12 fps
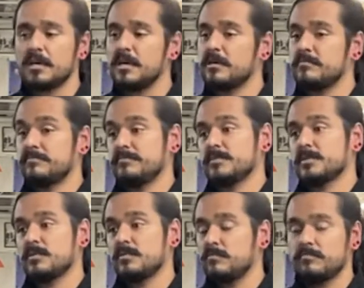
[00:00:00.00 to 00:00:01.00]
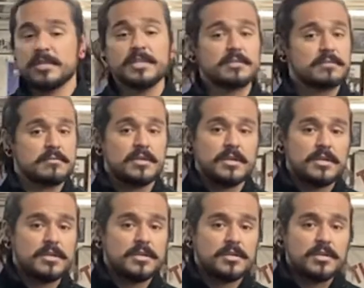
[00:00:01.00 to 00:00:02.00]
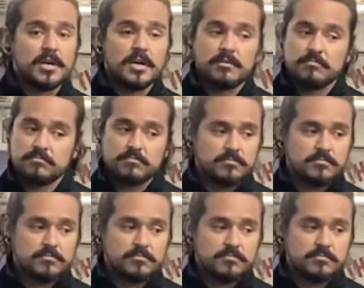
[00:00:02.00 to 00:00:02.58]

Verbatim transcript: Um, so please um,